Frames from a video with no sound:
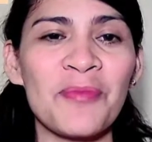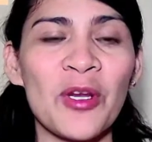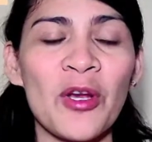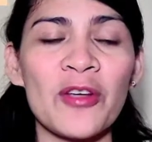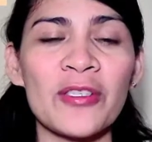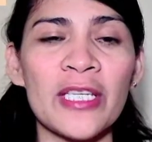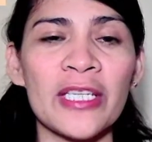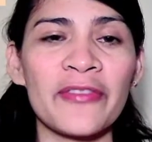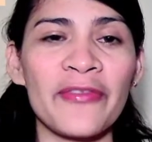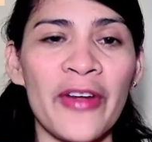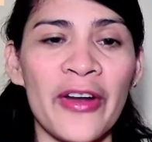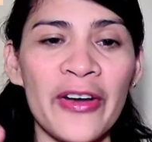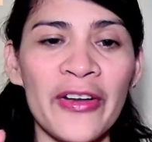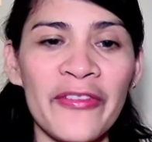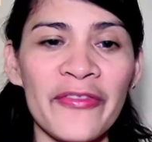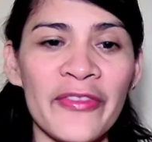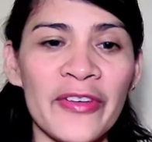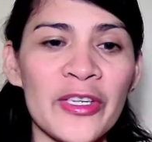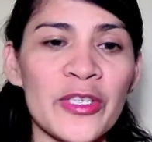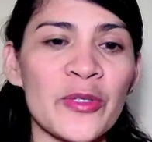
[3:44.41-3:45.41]
Because it's very
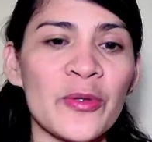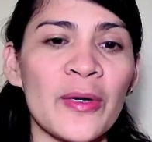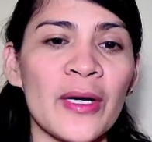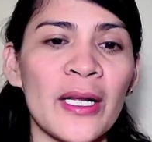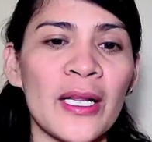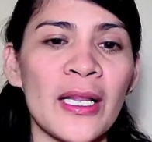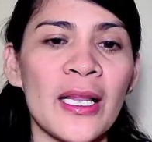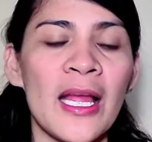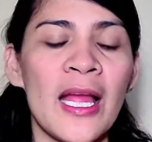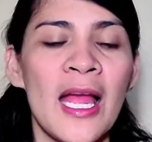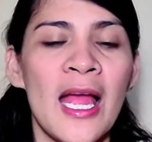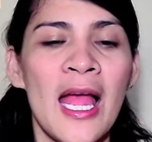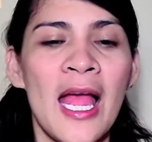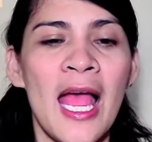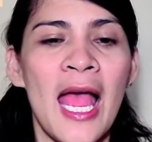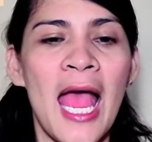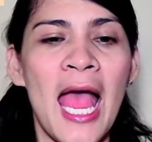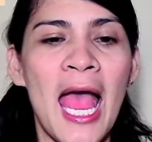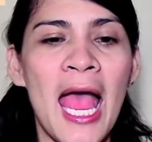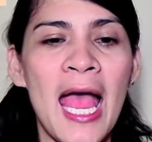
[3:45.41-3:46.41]
visual,
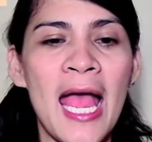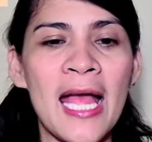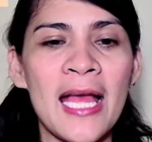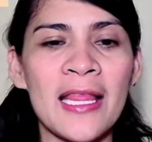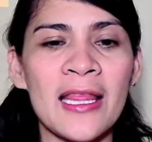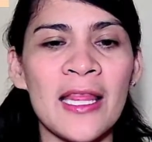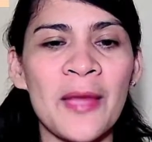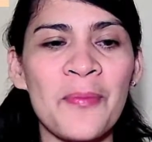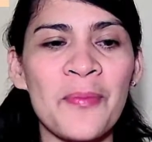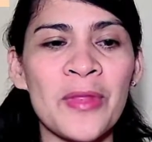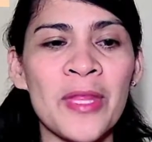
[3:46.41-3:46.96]
and